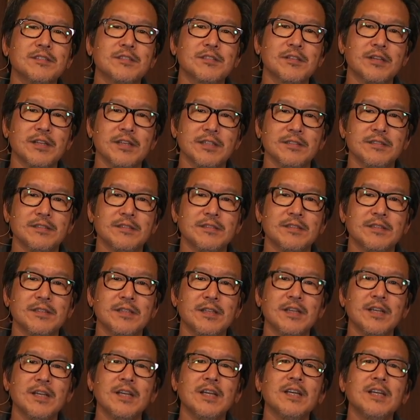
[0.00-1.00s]
Christ.
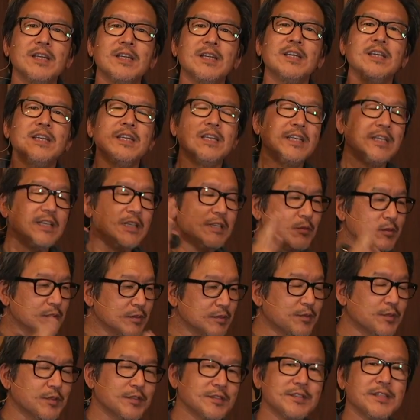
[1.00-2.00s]
He was
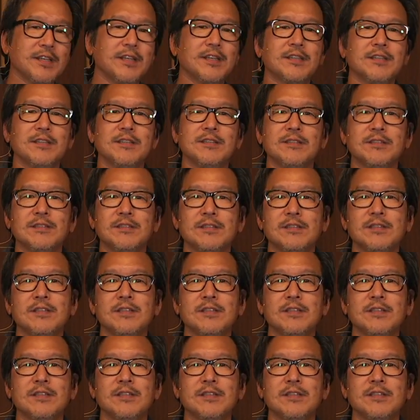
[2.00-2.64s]
forsaken